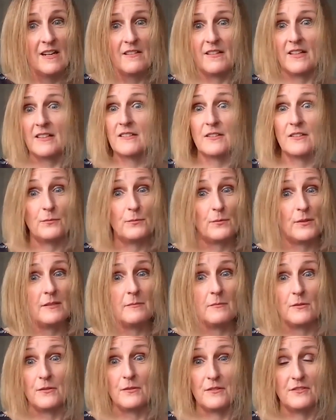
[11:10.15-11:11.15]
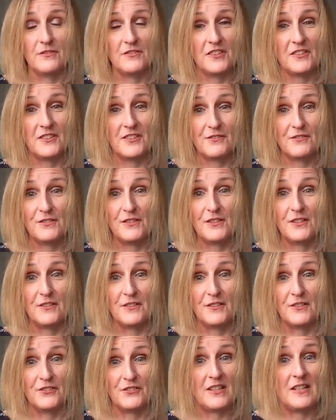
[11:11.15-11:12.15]
That does way more than just for
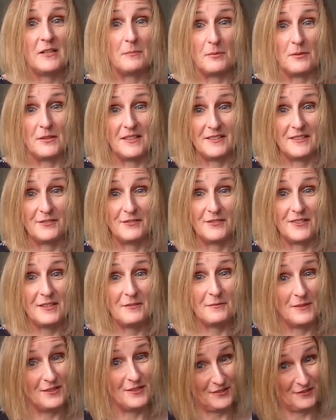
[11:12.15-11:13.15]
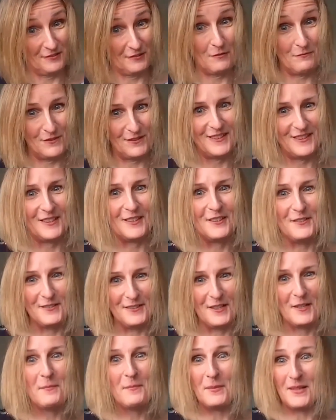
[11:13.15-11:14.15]
your share price, right? Which obviously
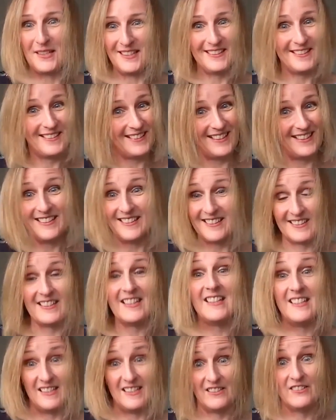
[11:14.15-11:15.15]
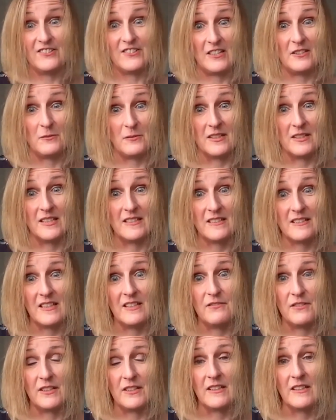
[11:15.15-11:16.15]
goes up. It is genuinely
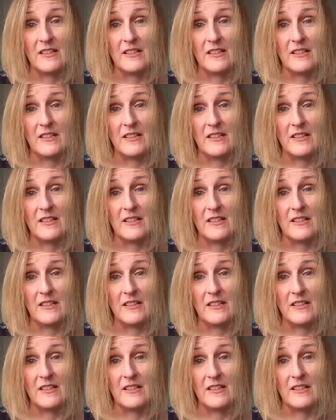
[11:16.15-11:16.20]
saving